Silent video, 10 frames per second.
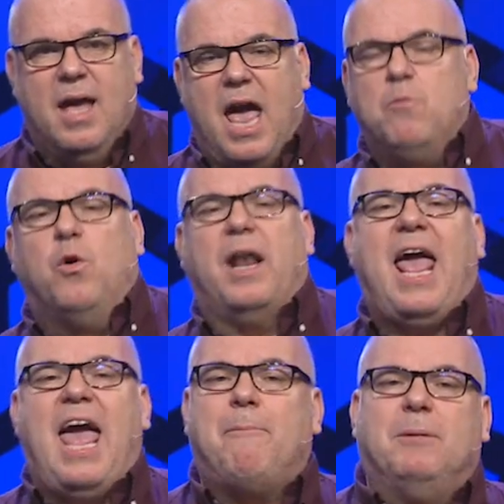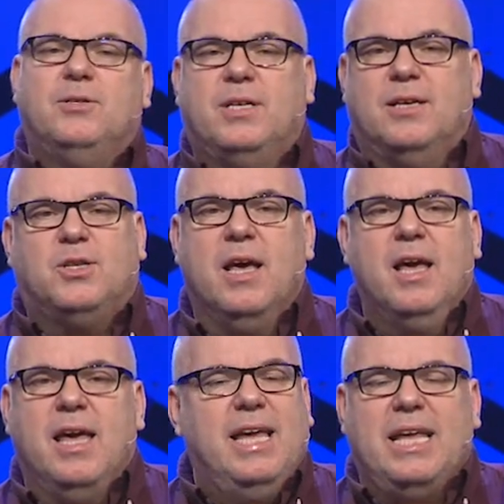And what happens is
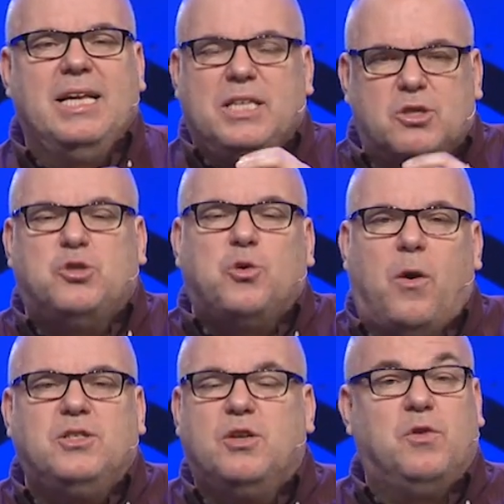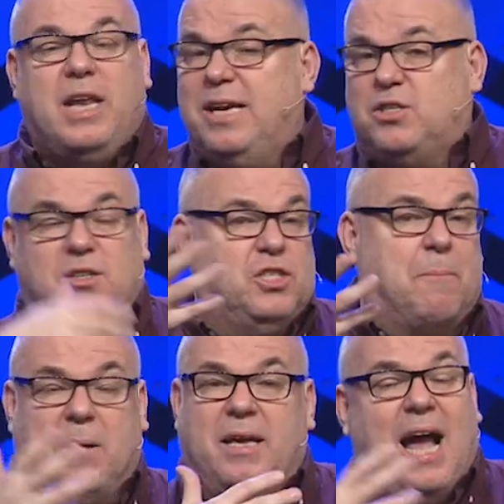it, it, destroys the
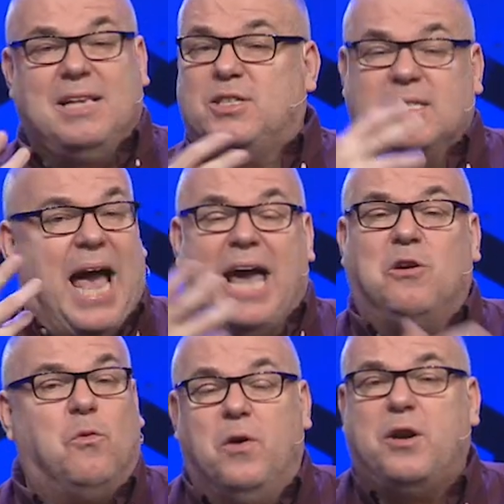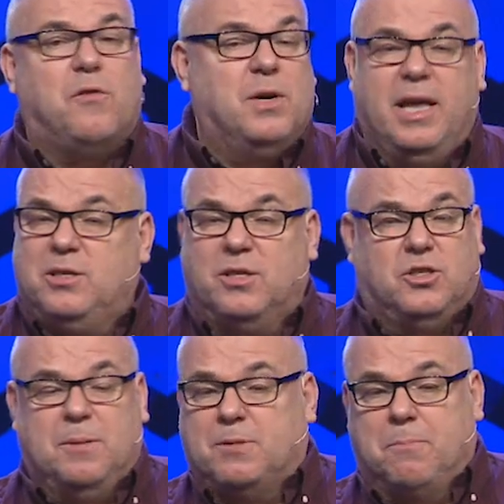relationship. And God says, I don't want our
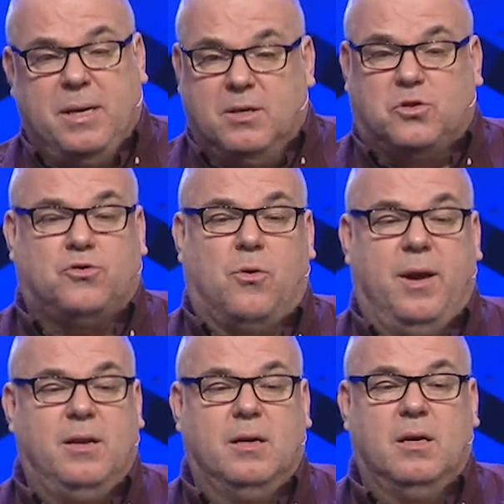relationship to be destroyed.